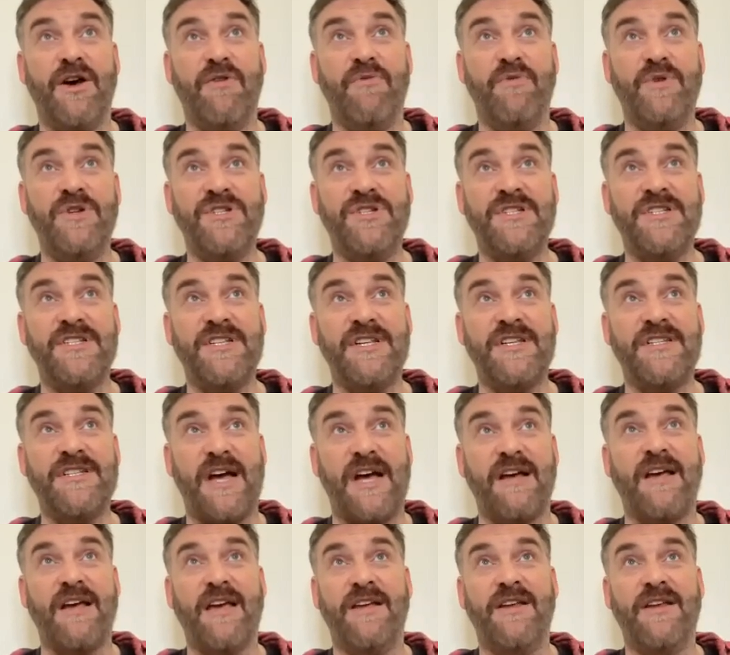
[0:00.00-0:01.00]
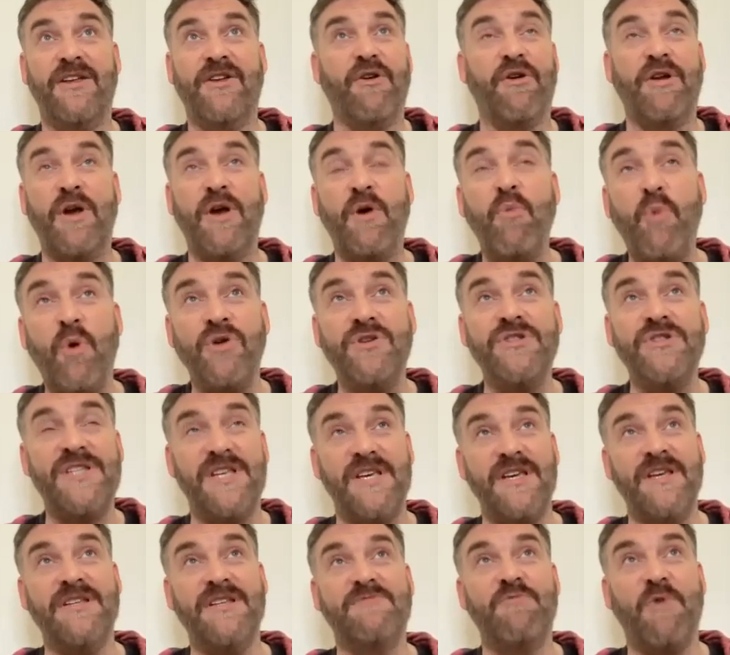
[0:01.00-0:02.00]
Which is exactly, and I
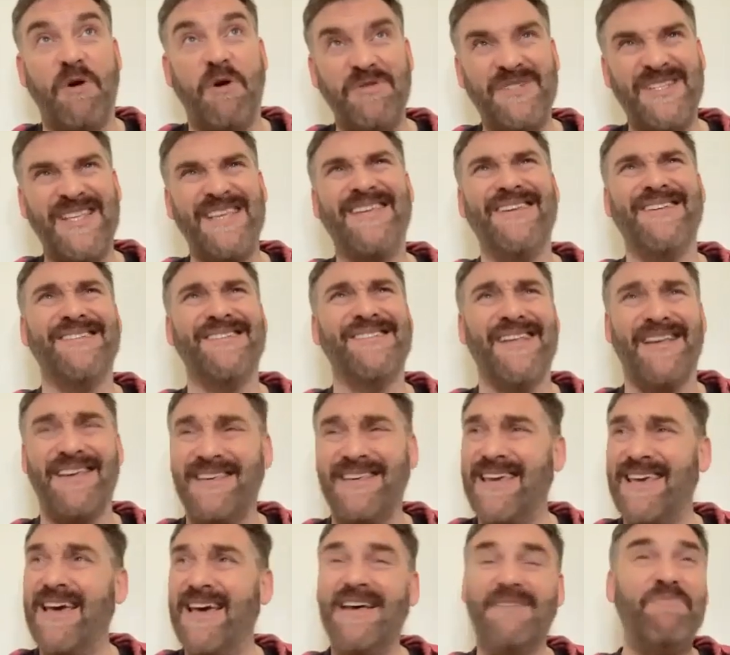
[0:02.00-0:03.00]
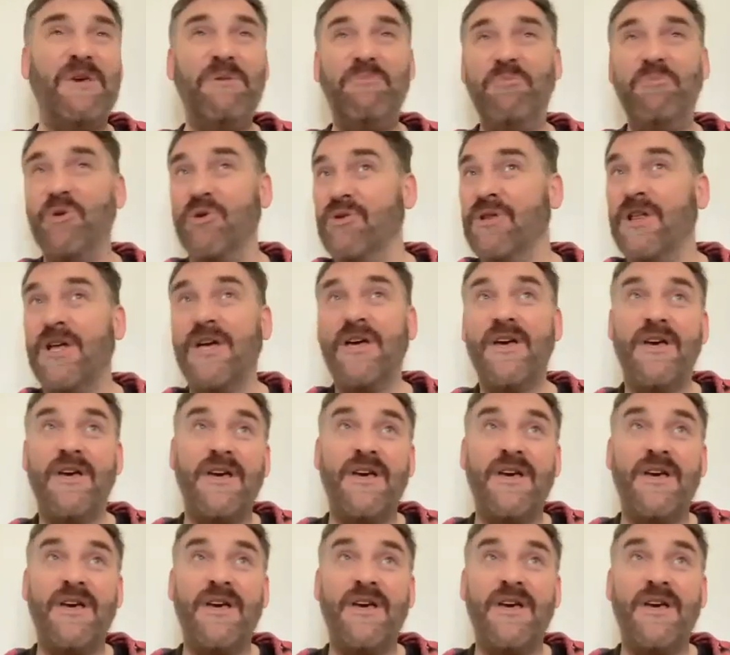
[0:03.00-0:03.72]
wanted, what I was thinking is like, yeah, people